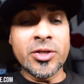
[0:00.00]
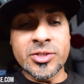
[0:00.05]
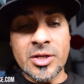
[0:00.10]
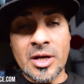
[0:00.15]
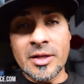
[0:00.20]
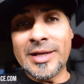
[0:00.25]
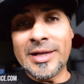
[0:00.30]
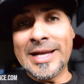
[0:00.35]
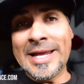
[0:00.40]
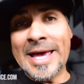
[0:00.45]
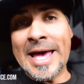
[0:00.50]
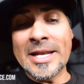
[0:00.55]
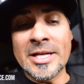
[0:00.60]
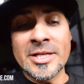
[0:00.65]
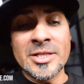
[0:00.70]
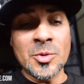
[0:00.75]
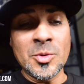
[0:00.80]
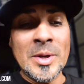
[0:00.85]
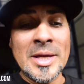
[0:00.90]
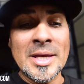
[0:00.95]
saw that I had to
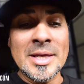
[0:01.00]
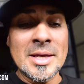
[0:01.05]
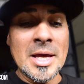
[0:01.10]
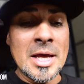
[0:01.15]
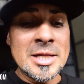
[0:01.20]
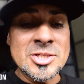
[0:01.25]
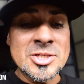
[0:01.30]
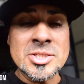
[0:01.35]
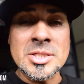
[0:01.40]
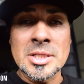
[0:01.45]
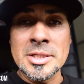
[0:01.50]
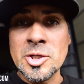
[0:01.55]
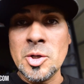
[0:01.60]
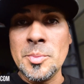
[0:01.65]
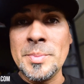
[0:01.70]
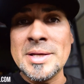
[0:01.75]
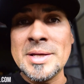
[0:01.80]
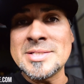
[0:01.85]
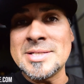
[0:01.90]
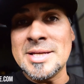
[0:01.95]
tweak it just a little
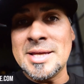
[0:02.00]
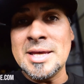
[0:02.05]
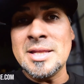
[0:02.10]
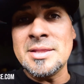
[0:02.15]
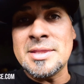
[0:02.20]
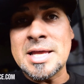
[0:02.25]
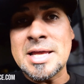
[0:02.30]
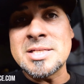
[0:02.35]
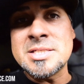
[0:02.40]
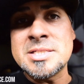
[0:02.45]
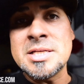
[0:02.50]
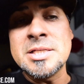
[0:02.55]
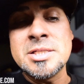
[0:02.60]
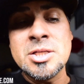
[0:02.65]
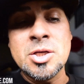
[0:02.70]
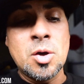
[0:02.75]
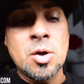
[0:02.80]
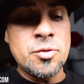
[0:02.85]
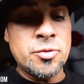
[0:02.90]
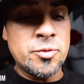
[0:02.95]
bit to get that stud
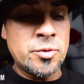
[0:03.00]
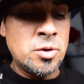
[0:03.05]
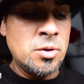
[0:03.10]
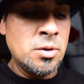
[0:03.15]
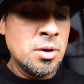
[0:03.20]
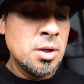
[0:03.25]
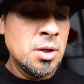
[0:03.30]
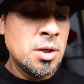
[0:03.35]
to go through.